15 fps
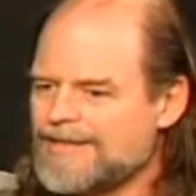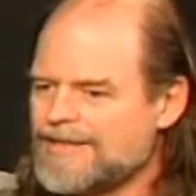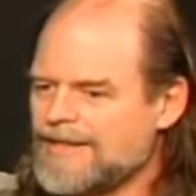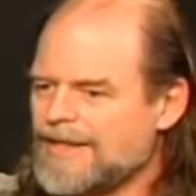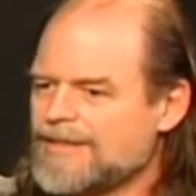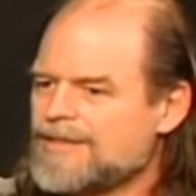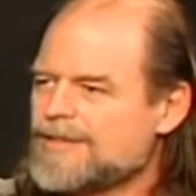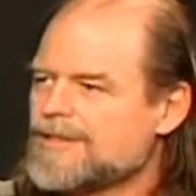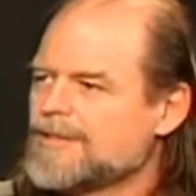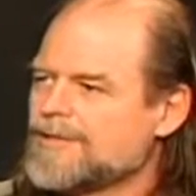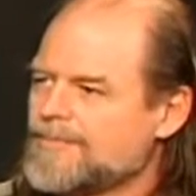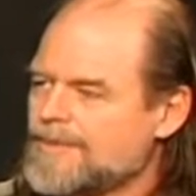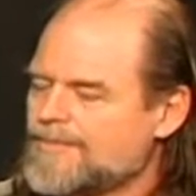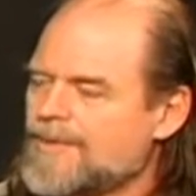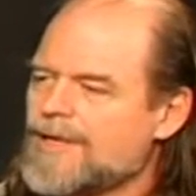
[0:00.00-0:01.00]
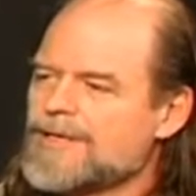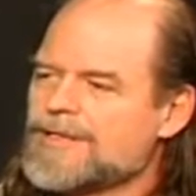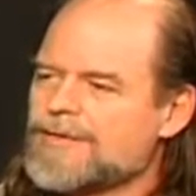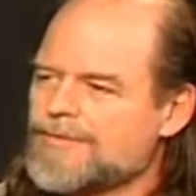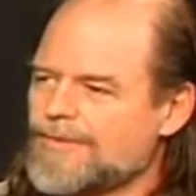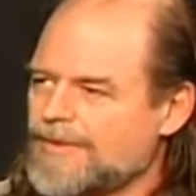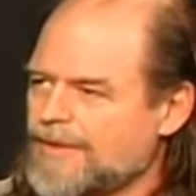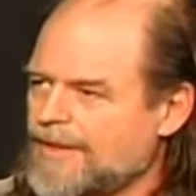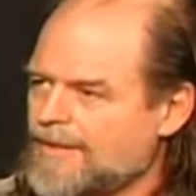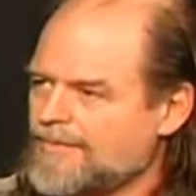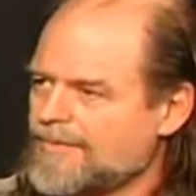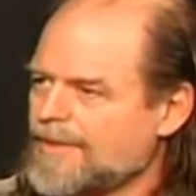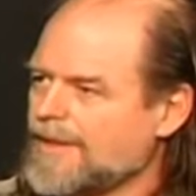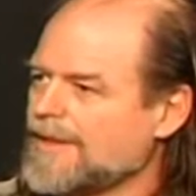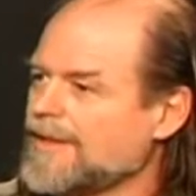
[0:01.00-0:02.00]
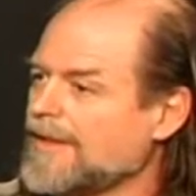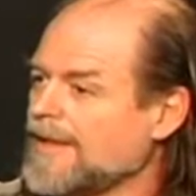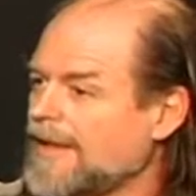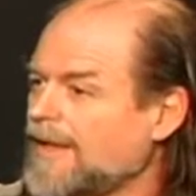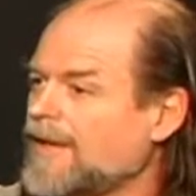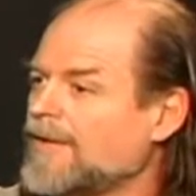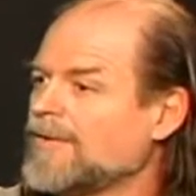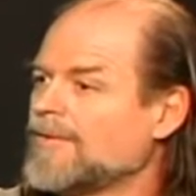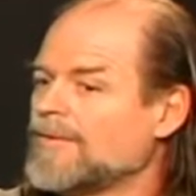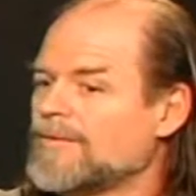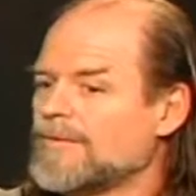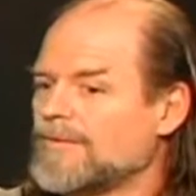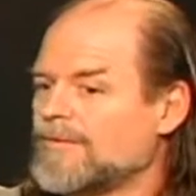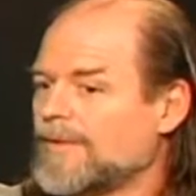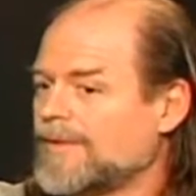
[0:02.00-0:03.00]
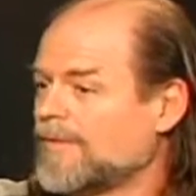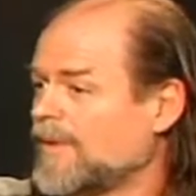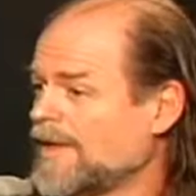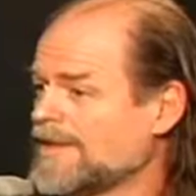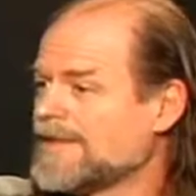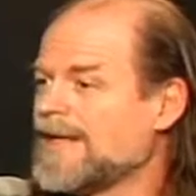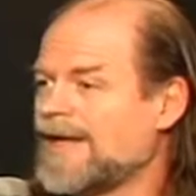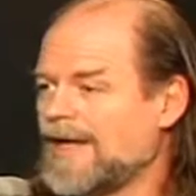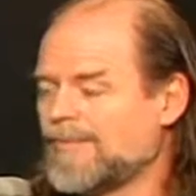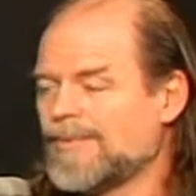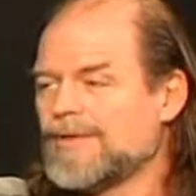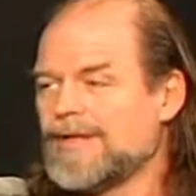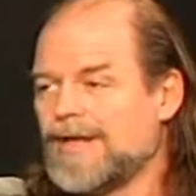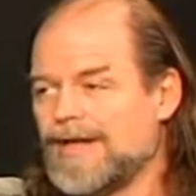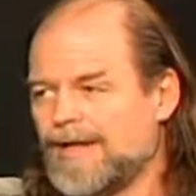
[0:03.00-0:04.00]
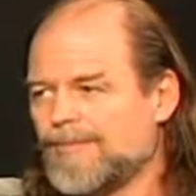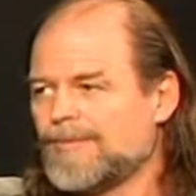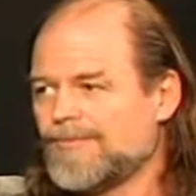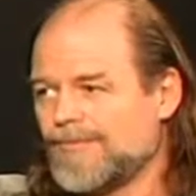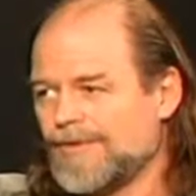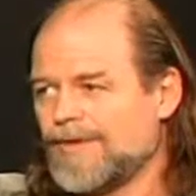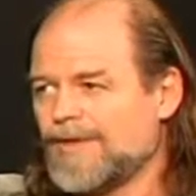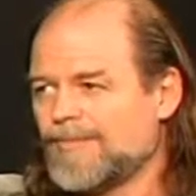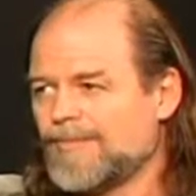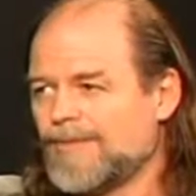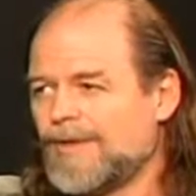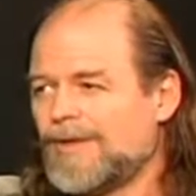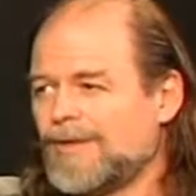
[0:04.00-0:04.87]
and yet still be present for them and allow what wants to happen for them,